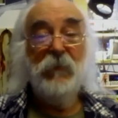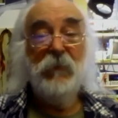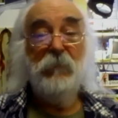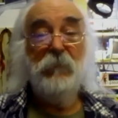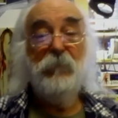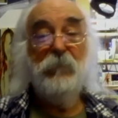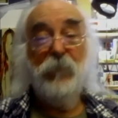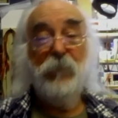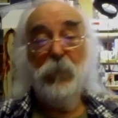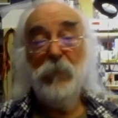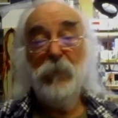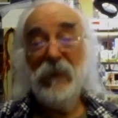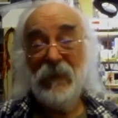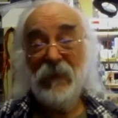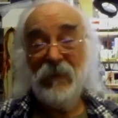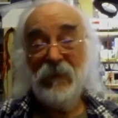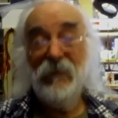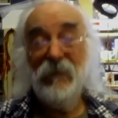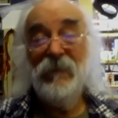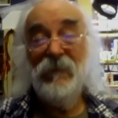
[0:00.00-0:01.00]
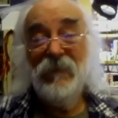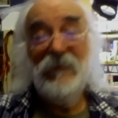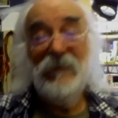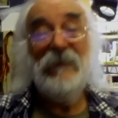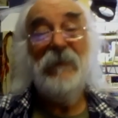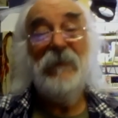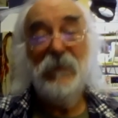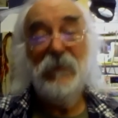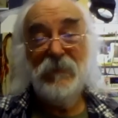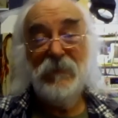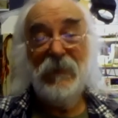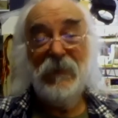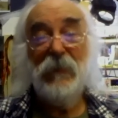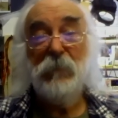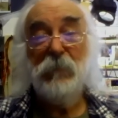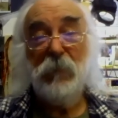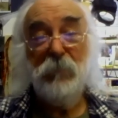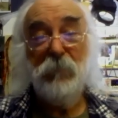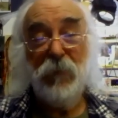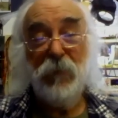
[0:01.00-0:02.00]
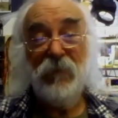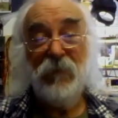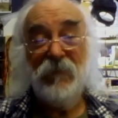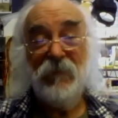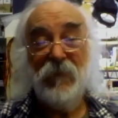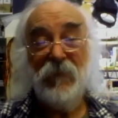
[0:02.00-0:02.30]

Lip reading: for me, this is the entertainment business.